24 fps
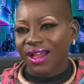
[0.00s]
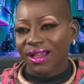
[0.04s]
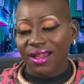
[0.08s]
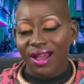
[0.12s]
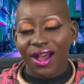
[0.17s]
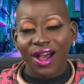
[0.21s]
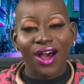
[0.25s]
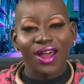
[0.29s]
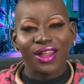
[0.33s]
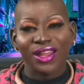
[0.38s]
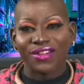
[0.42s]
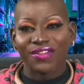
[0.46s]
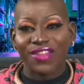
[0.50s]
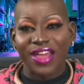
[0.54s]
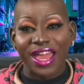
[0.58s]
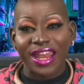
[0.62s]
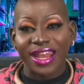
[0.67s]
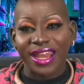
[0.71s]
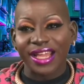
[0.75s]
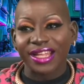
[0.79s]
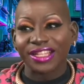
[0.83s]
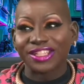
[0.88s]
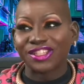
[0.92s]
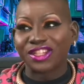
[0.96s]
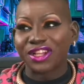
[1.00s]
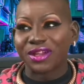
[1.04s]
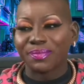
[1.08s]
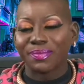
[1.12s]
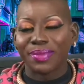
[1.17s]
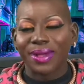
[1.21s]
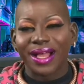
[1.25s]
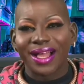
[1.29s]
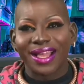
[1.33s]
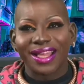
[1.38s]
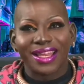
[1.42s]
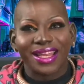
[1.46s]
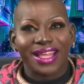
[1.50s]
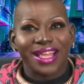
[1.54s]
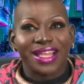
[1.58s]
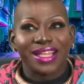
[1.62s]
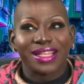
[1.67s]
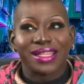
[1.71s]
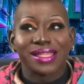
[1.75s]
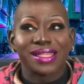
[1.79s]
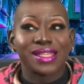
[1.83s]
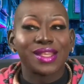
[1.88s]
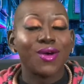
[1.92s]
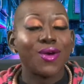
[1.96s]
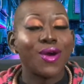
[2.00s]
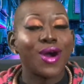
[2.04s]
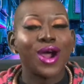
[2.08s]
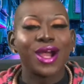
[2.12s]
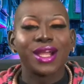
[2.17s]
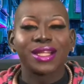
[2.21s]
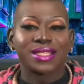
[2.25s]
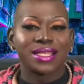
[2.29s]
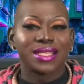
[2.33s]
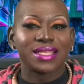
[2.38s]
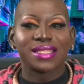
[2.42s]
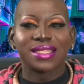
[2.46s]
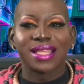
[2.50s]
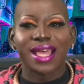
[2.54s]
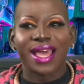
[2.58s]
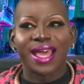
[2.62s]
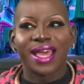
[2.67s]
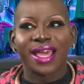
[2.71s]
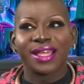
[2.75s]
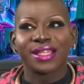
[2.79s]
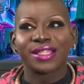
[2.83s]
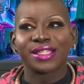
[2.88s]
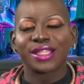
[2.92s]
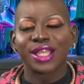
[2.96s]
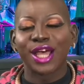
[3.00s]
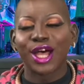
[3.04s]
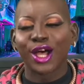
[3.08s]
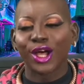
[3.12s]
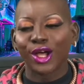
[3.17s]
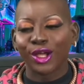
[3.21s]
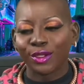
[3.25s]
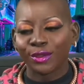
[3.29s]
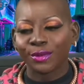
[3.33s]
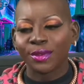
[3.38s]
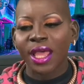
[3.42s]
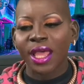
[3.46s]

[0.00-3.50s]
all of that nature, but it's so hard to say. So,